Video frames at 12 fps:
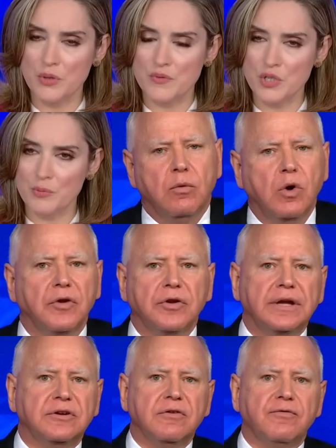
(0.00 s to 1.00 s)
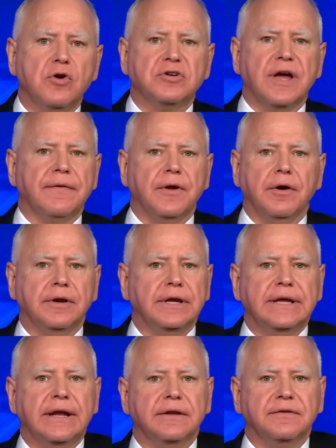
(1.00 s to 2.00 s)
Yeah, well, and to the folks out there who
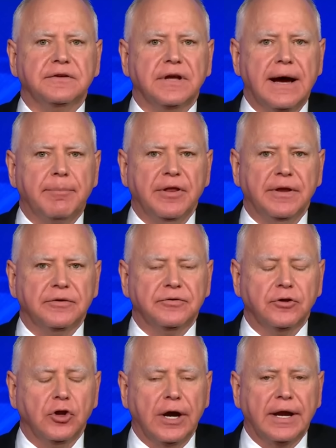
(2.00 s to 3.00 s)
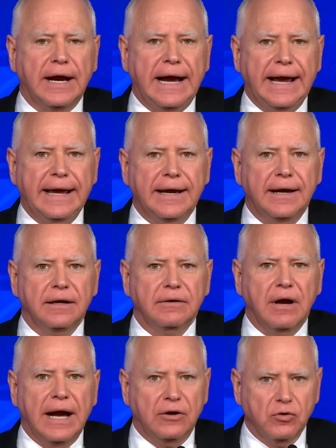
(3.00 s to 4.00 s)
didn't get at the top of this, look,
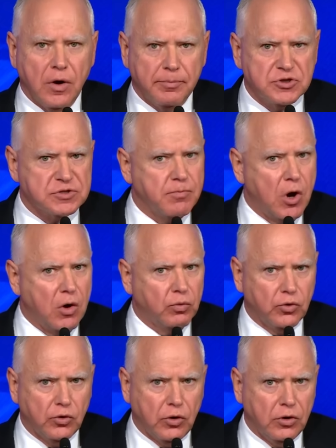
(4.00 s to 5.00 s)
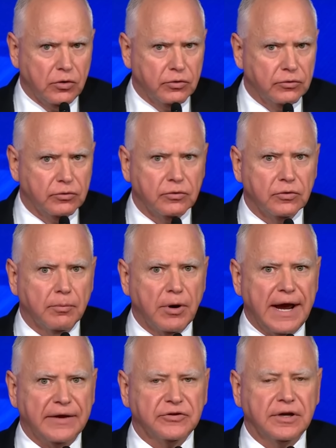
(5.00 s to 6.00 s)
I grew up in small rural
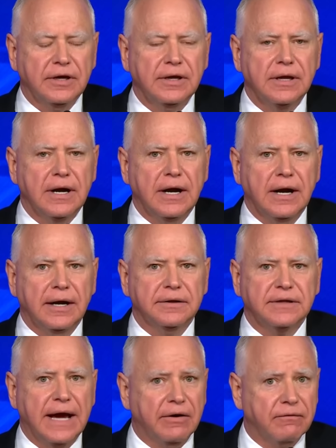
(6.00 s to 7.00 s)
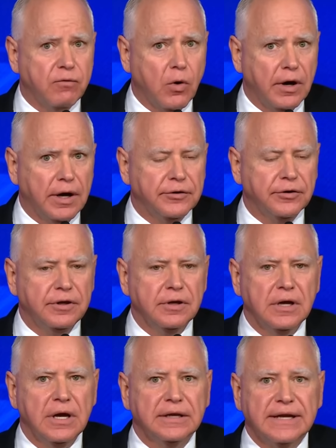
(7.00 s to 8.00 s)
Nebraska, town of 400,
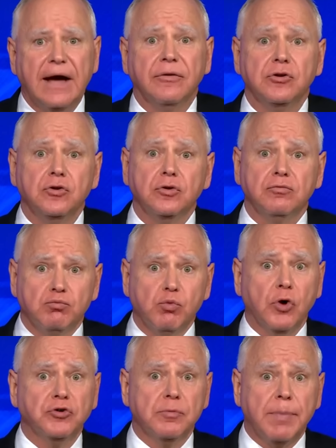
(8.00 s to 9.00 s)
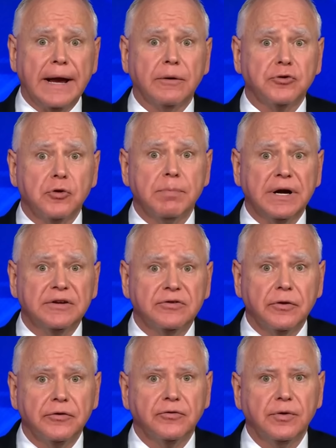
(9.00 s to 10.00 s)
town that you rode your bike with your buddies
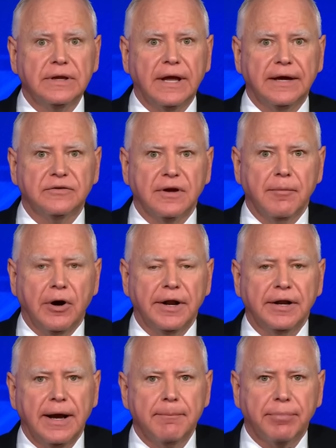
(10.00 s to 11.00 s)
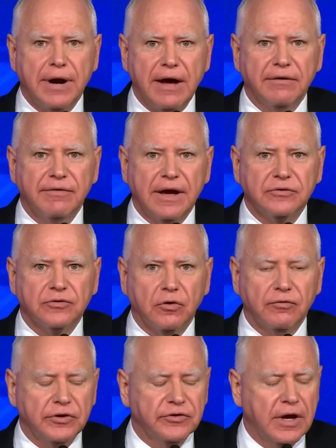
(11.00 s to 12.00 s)
till the streetlights come on, and I'm proud of that
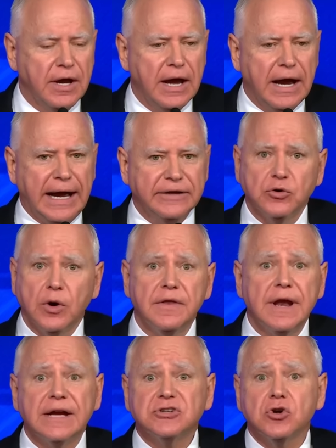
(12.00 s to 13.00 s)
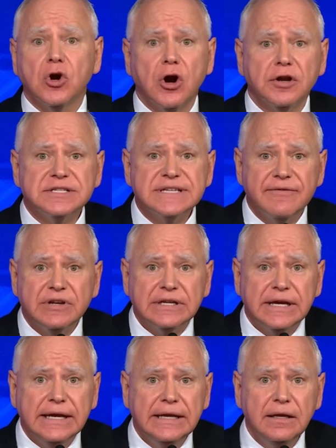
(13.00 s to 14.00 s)
service. I joined the National Guard at
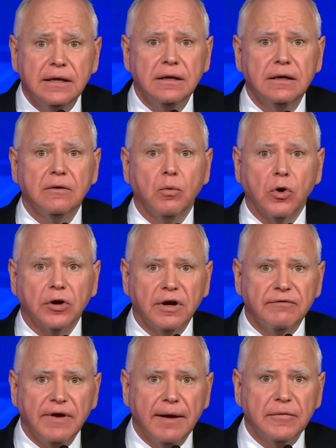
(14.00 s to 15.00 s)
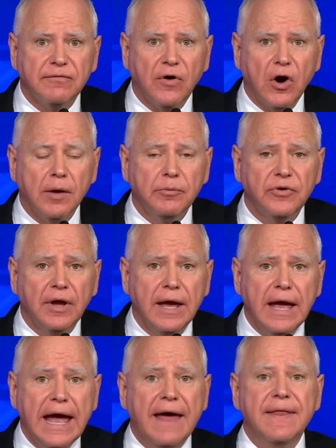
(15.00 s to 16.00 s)
17, worked on family farms,
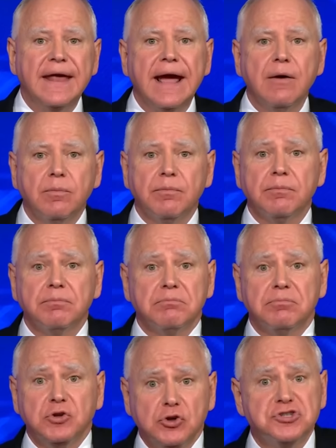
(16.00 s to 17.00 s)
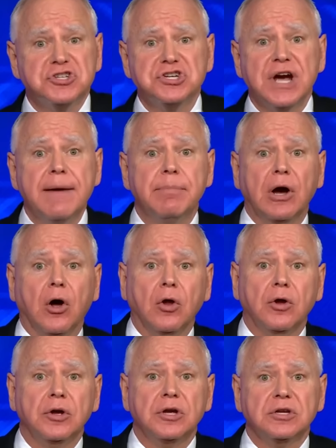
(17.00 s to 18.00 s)
and then I used the GI Bill
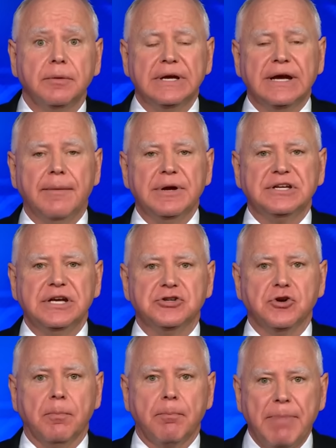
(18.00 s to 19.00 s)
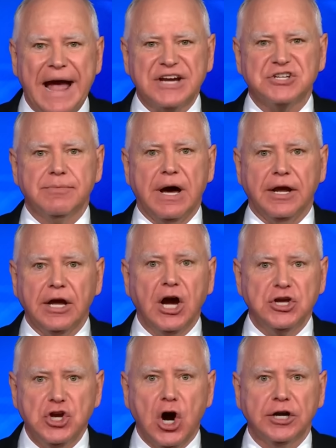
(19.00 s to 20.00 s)
to become a teacher, passionate about it,
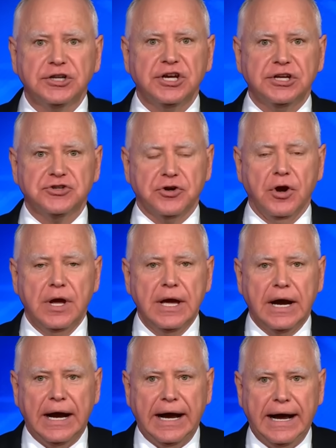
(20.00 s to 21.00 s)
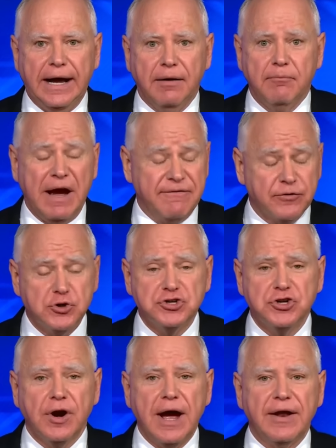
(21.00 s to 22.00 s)
a young teacher. My
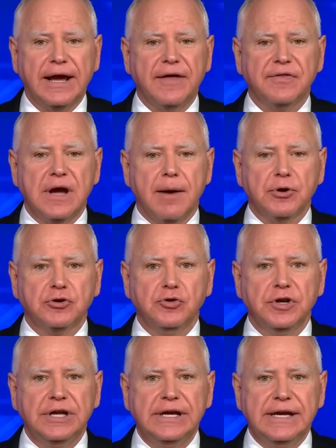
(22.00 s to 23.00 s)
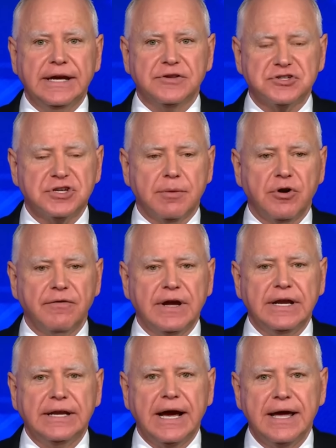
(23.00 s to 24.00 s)
first year out, I got the opportunity in the summer of
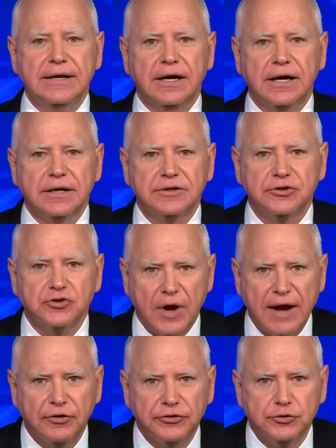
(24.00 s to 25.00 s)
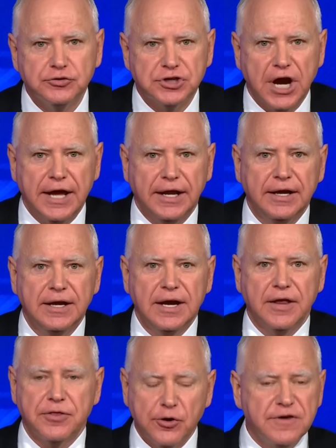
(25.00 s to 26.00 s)
89 to travel to China.
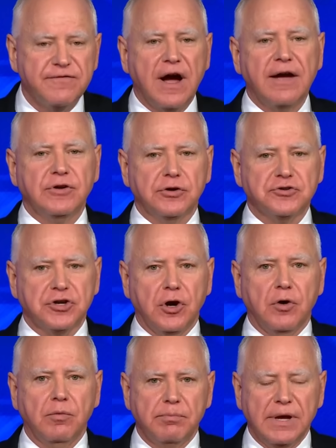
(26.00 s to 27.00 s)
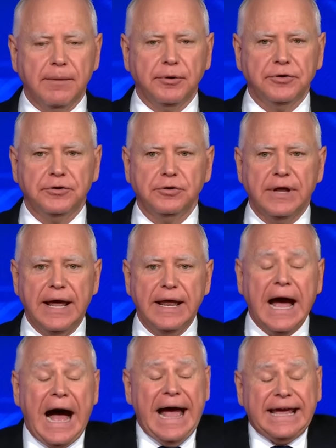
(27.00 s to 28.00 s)
35 years ago, be able to do that.
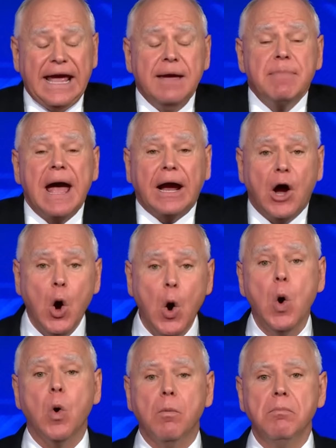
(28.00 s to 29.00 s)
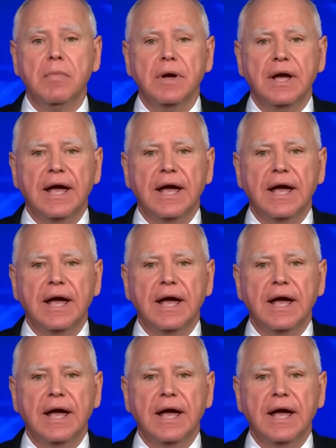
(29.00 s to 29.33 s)
I came back home